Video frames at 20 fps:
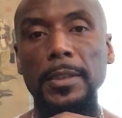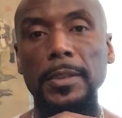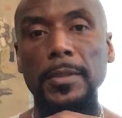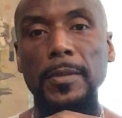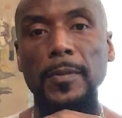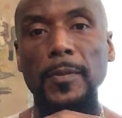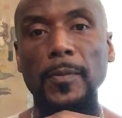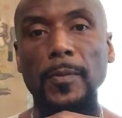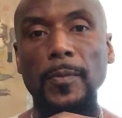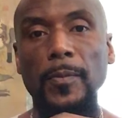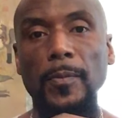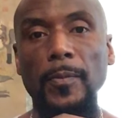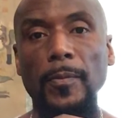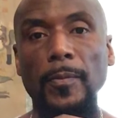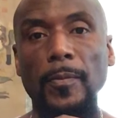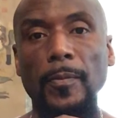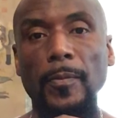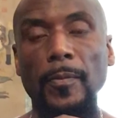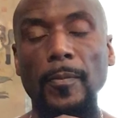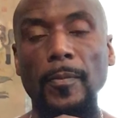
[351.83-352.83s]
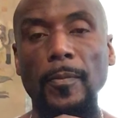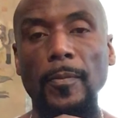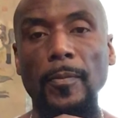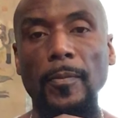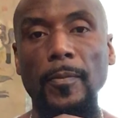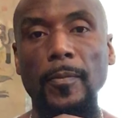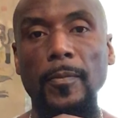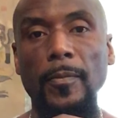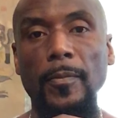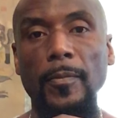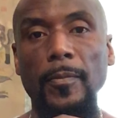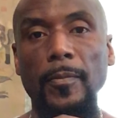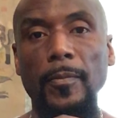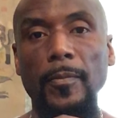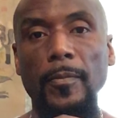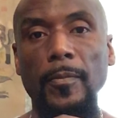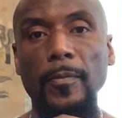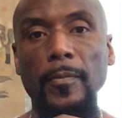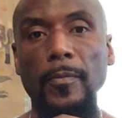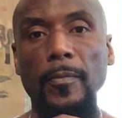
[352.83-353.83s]

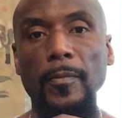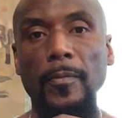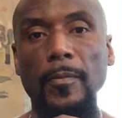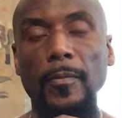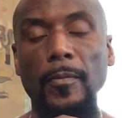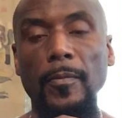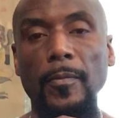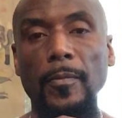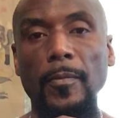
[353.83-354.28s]
No one is speaking in this clip.